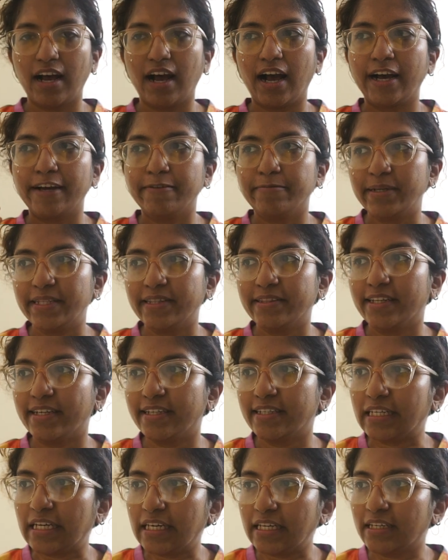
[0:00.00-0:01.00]
I've been
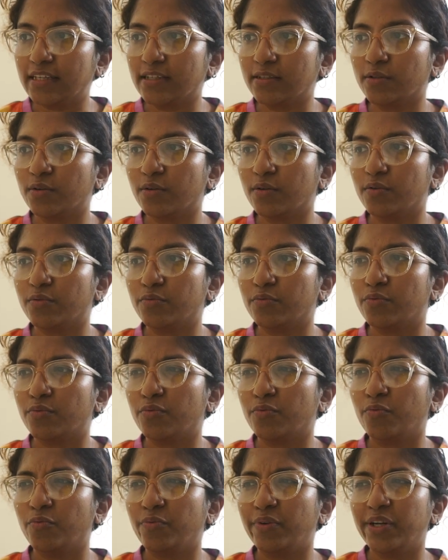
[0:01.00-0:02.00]
thinking
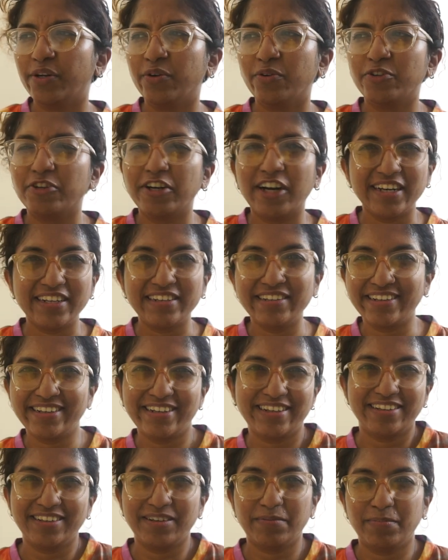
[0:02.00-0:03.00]
we don't really
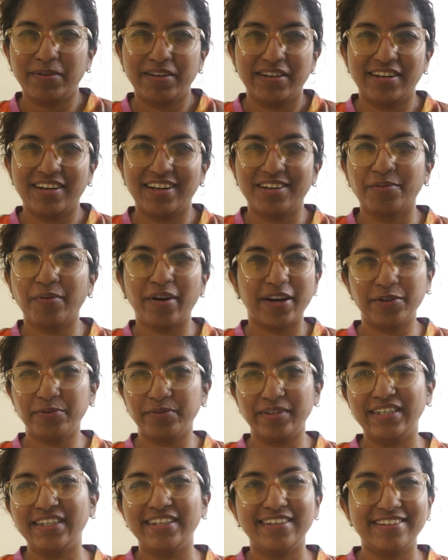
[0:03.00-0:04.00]
need an apron. Like, why do
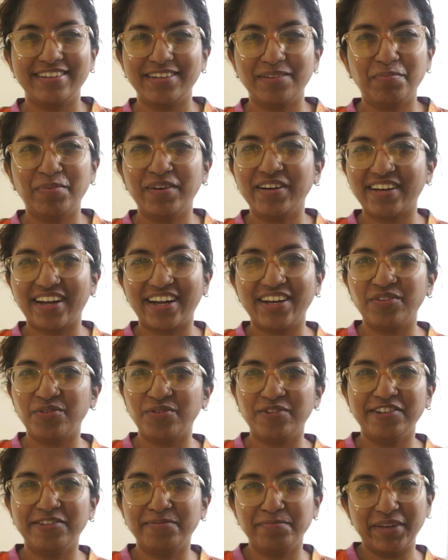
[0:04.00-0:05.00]
we need an apron? I
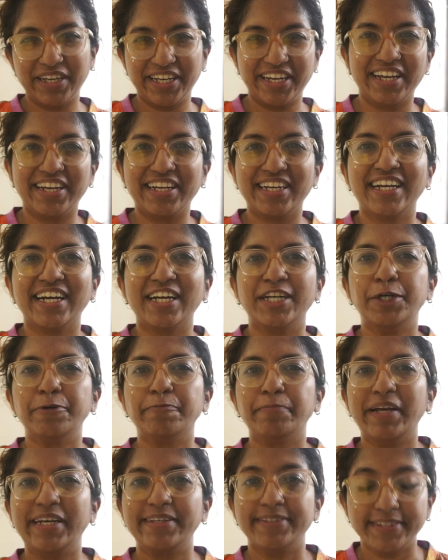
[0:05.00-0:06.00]
don't make any kind
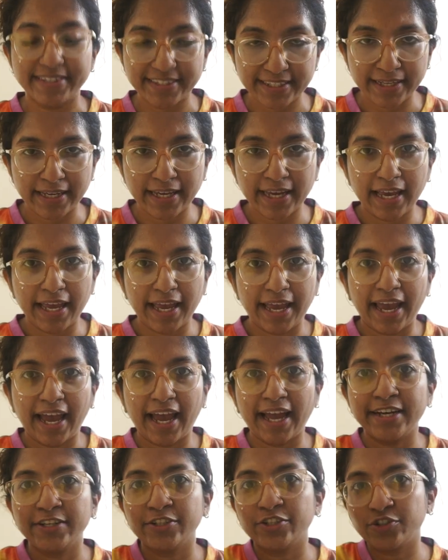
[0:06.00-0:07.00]
of mess.
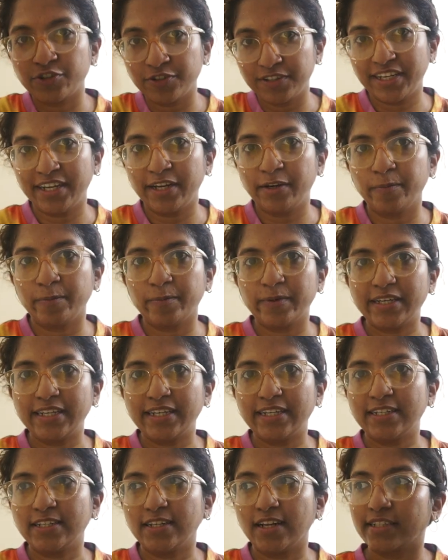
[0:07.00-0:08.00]
And today
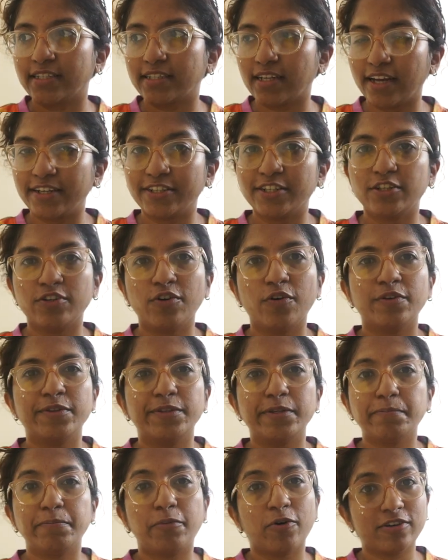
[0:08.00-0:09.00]
we started
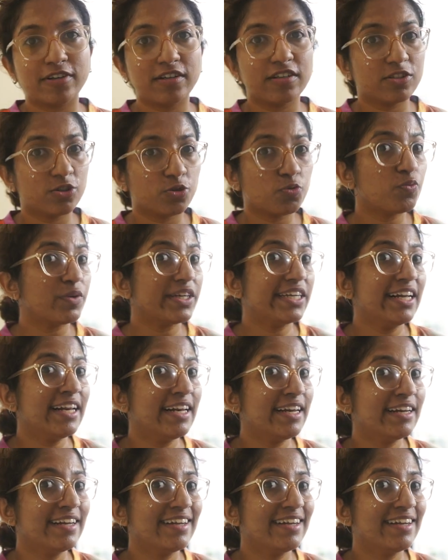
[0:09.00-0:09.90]
on the potter's wheel,